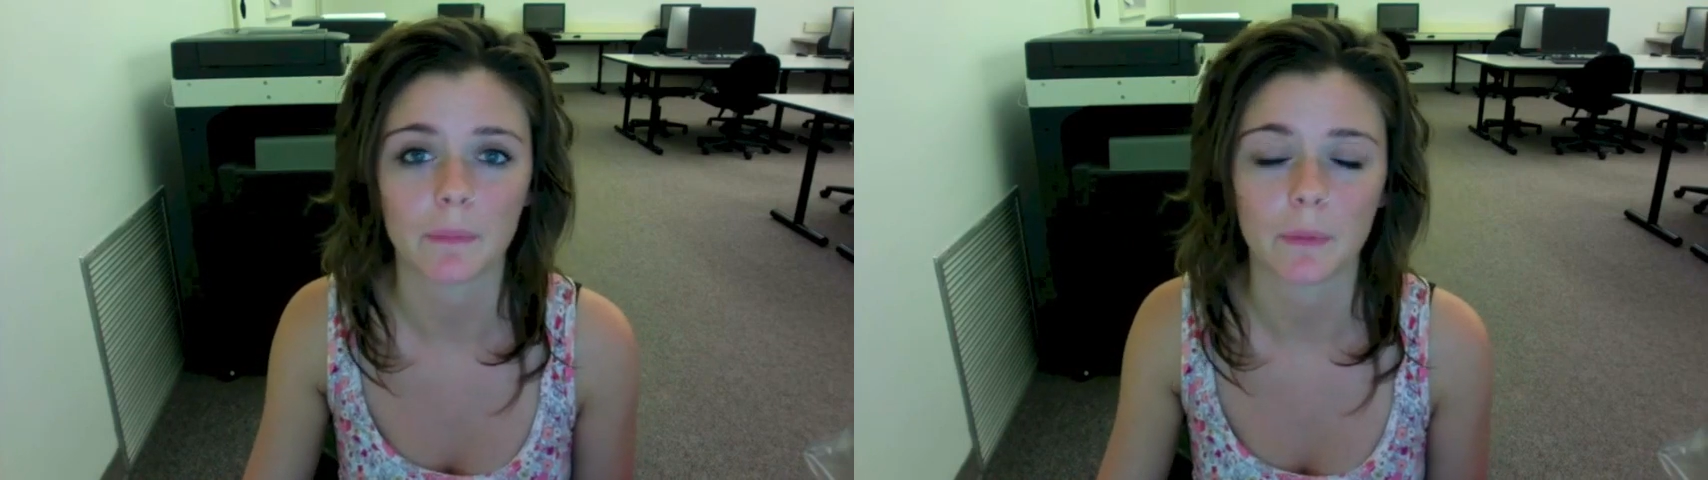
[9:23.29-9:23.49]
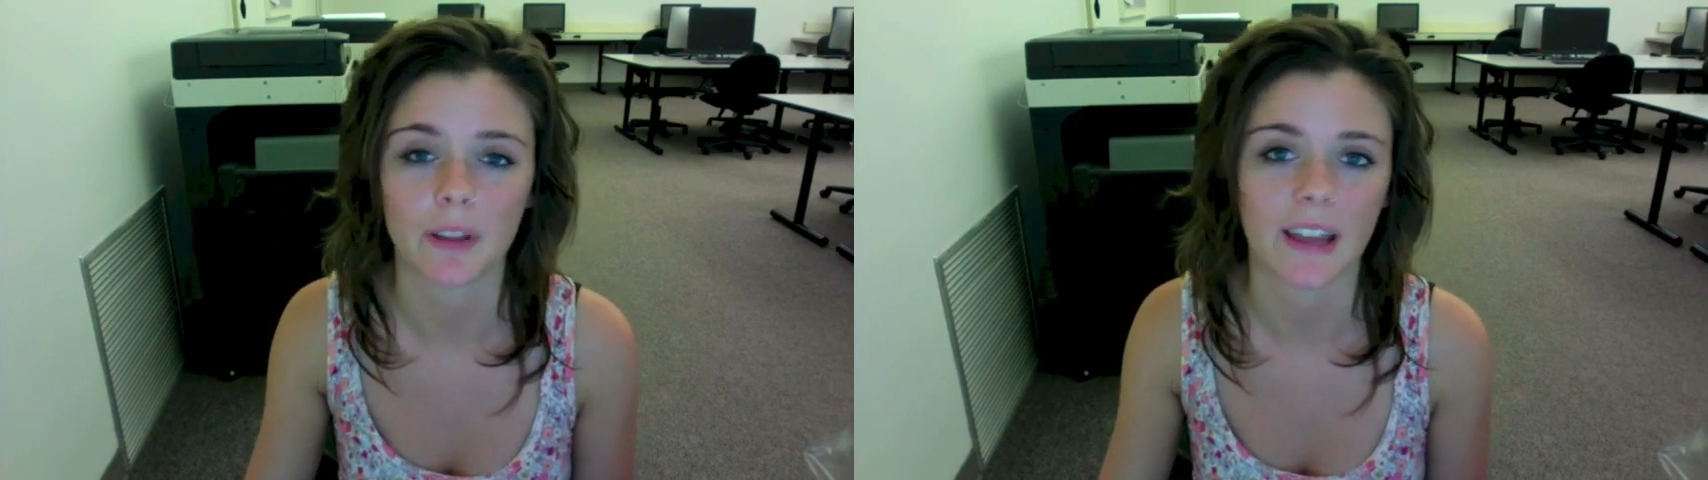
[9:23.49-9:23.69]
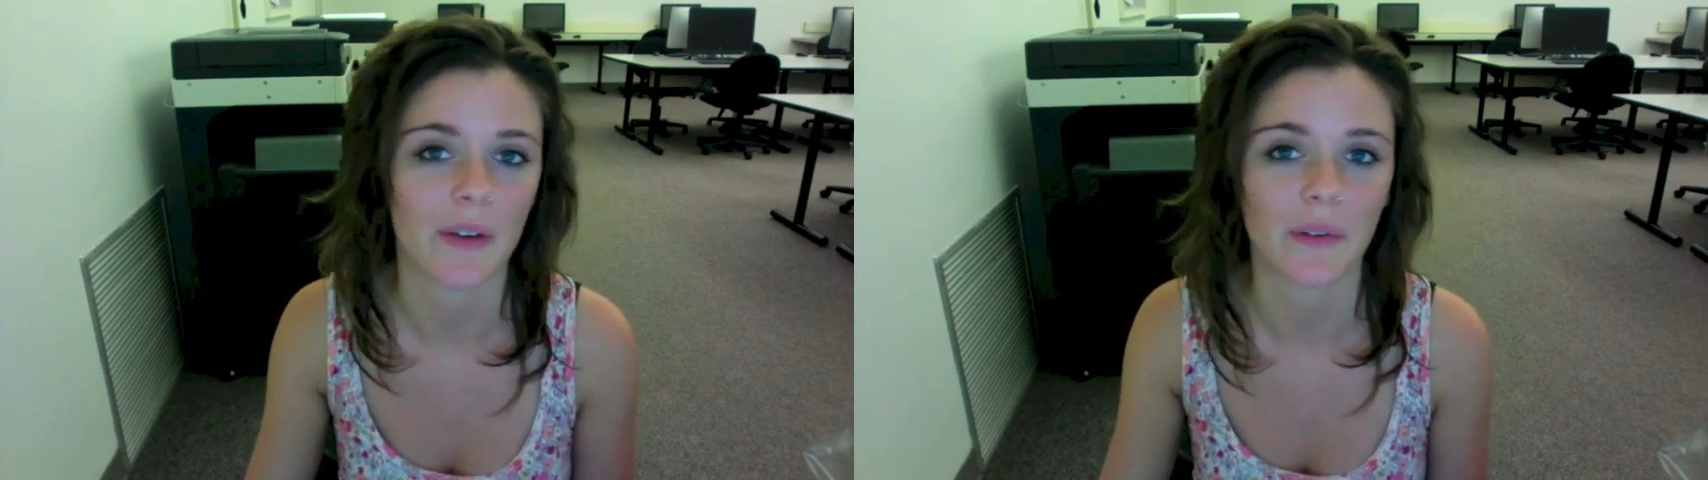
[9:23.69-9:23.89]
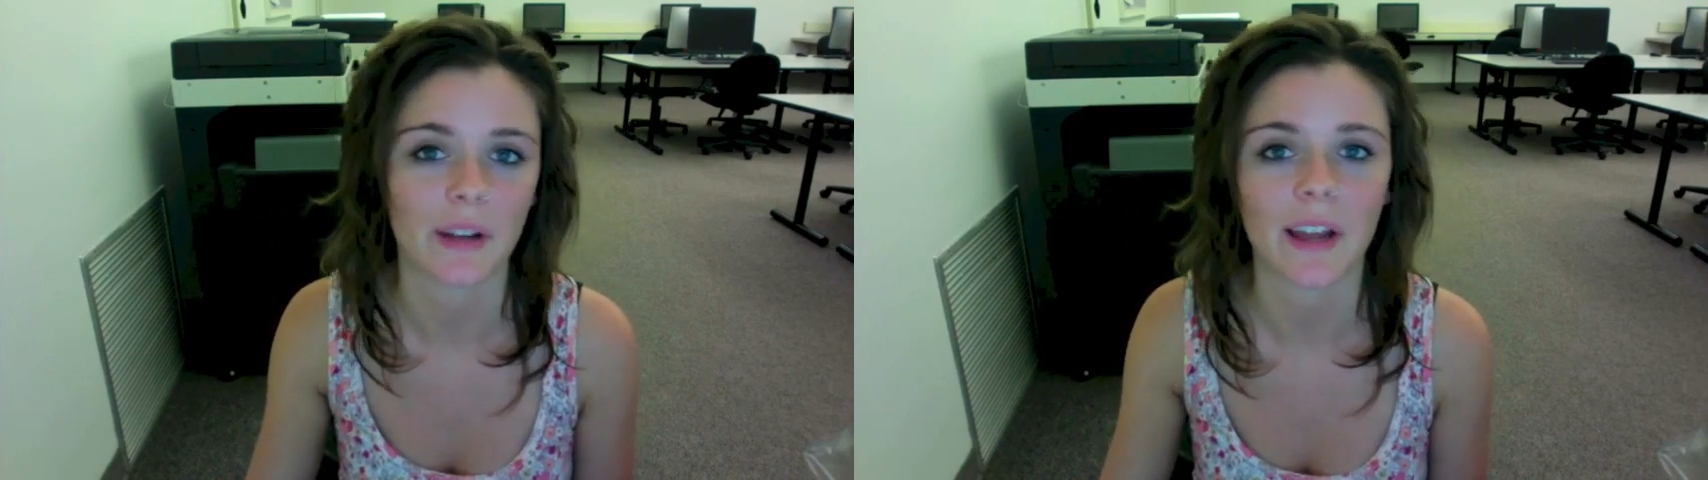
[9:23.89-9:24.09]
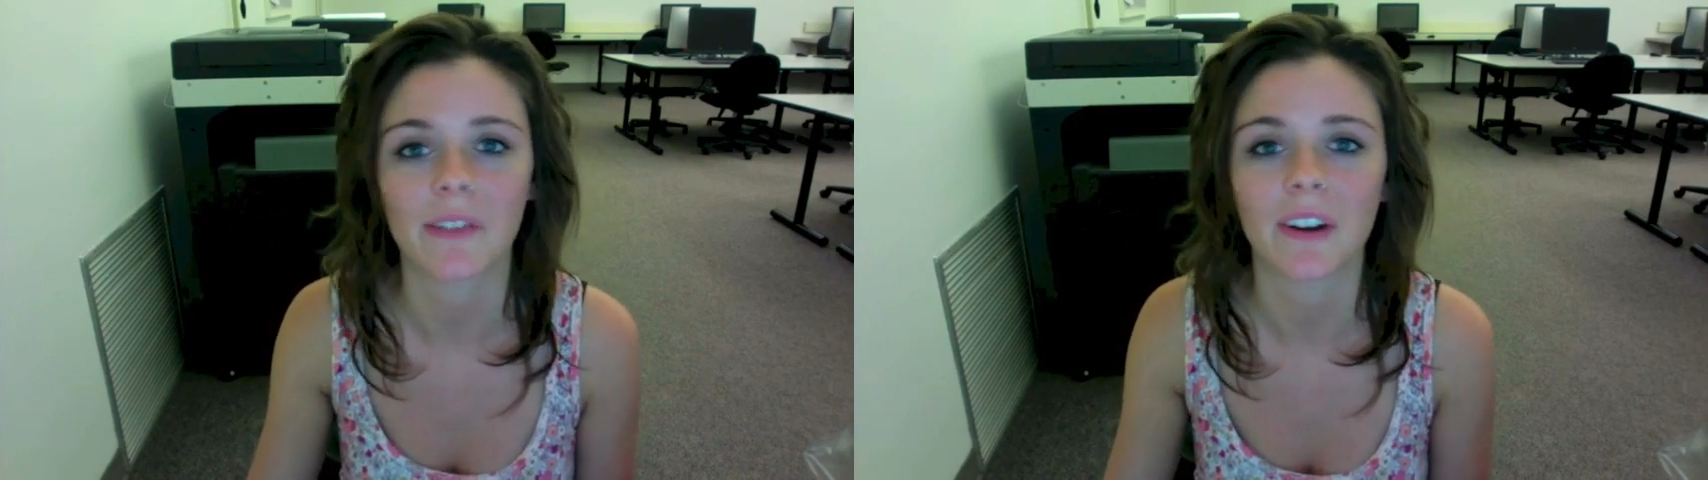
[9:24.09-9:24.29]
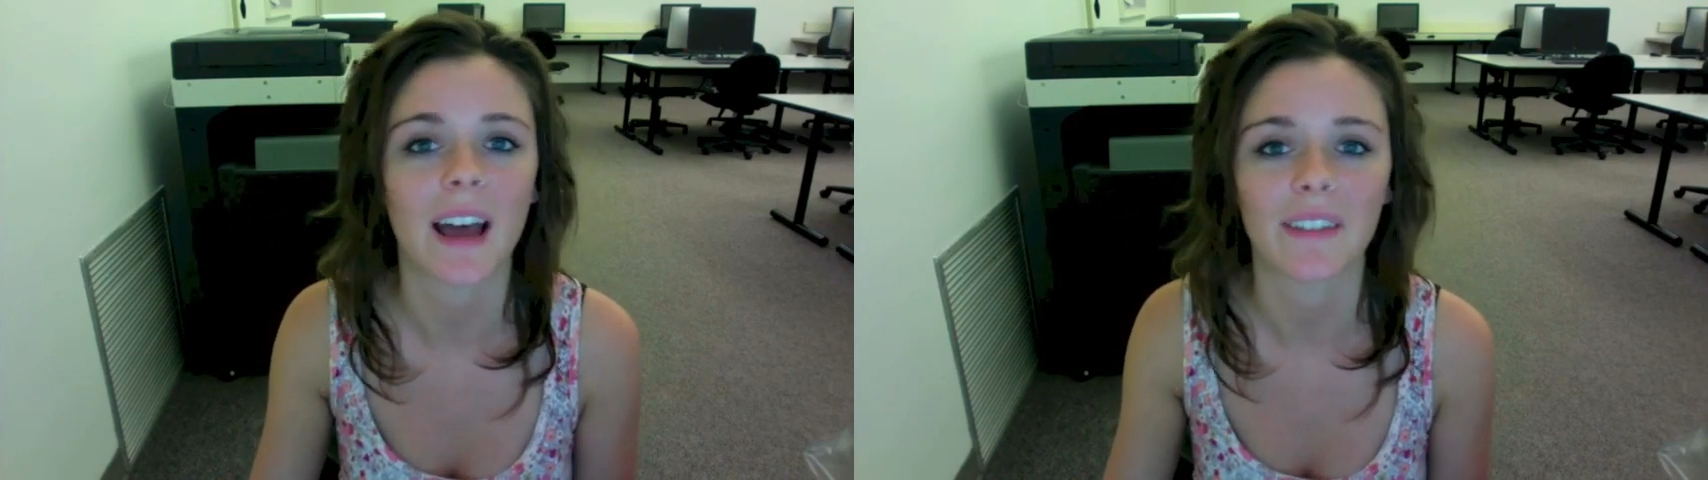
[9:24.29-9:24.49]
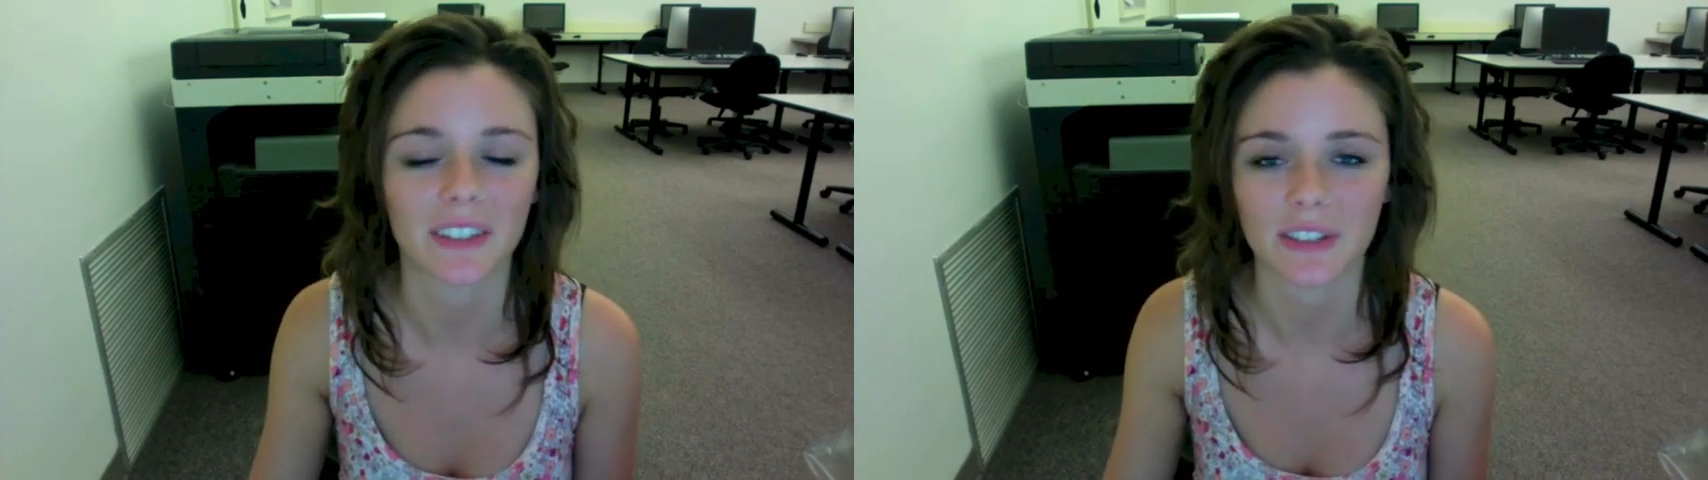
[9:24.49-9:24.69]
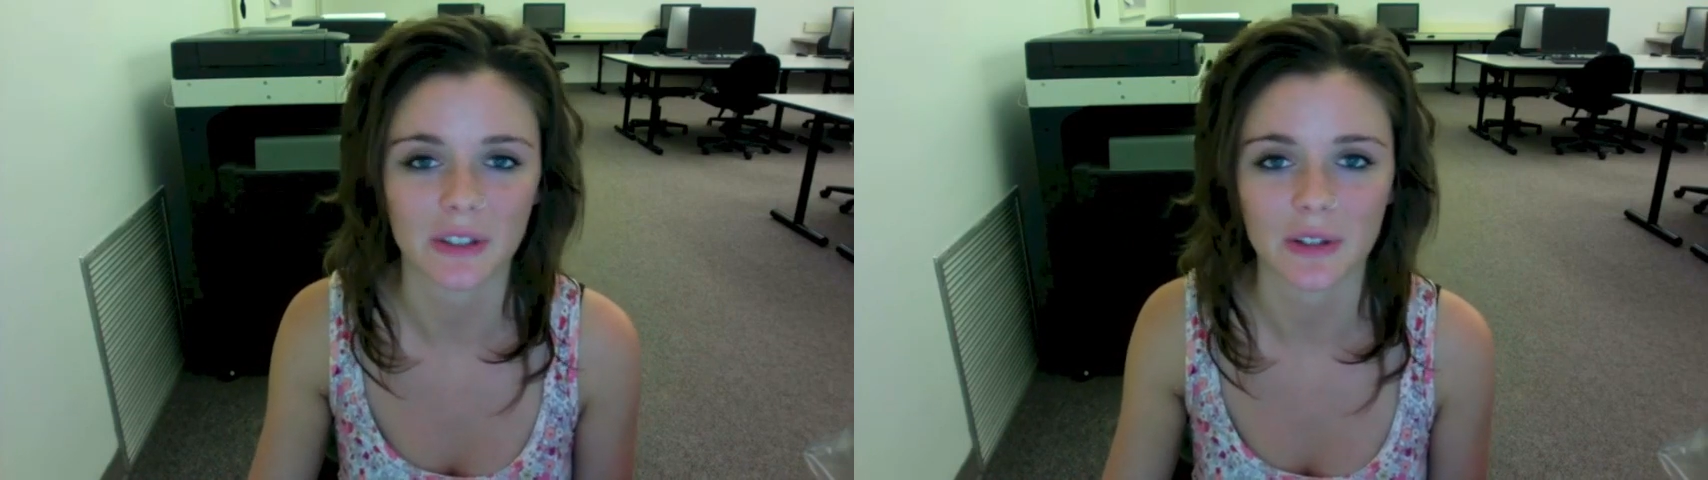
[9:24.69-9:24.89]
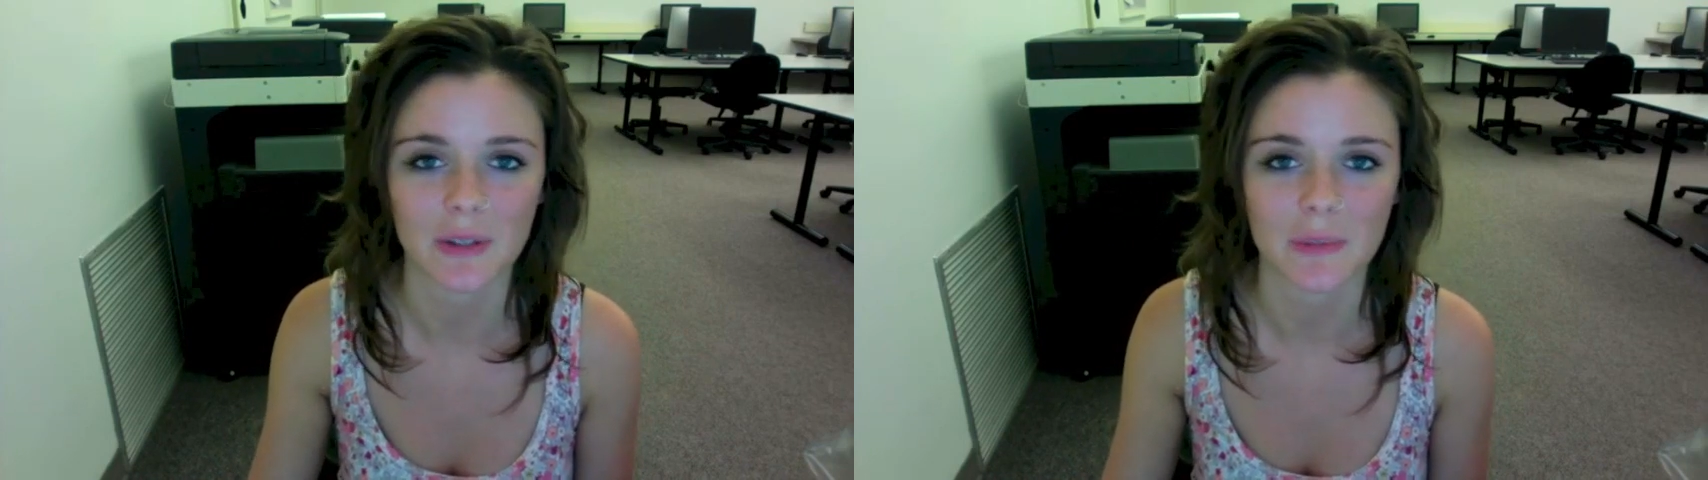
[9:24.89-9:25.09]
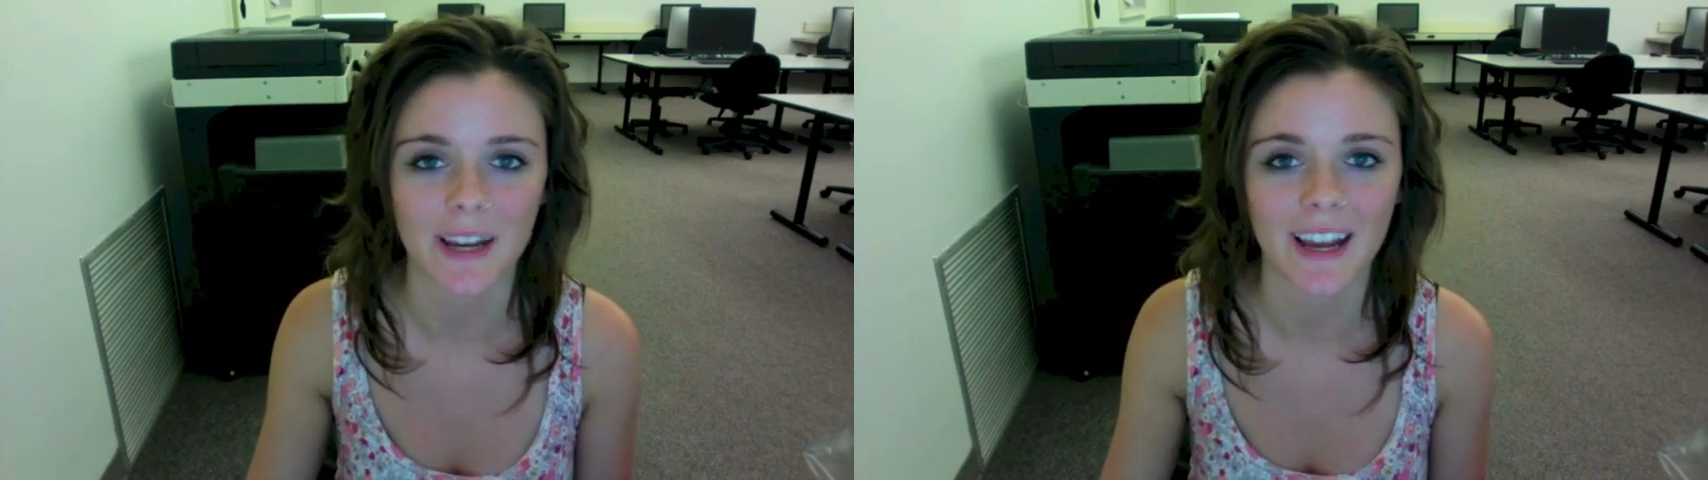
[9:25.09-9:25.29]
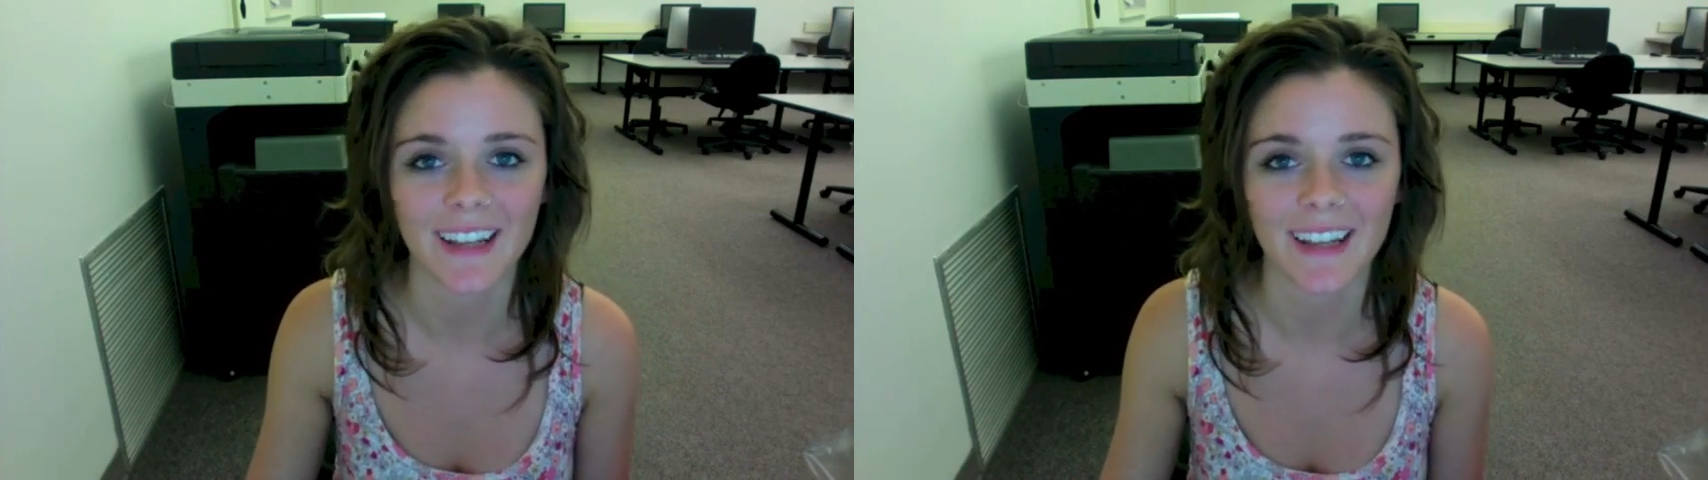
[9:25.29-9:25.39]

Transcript: without ever having to close my